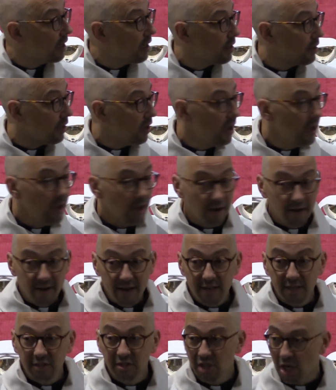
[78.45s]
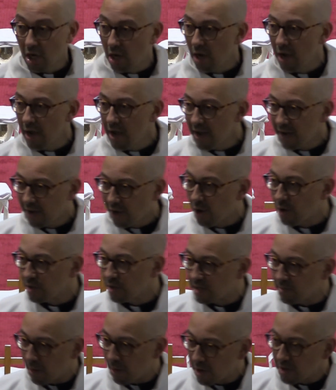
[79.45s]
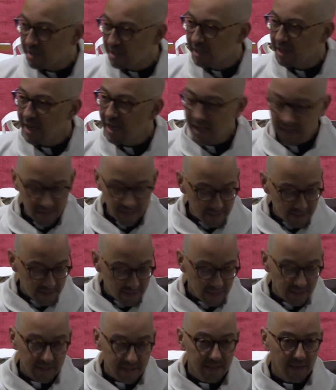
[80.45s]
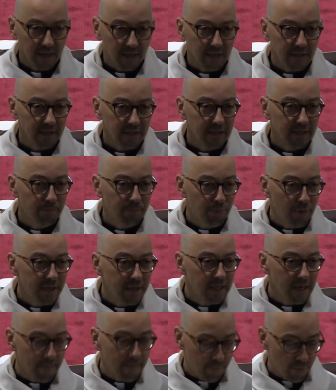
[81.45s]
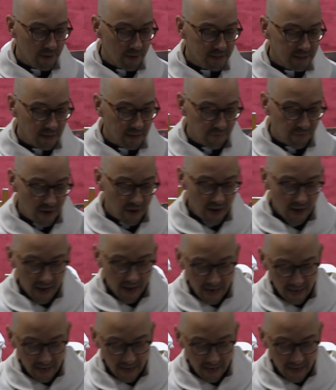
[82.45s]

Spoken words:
together an entire cosmos in 6 days. It's pretty impressive.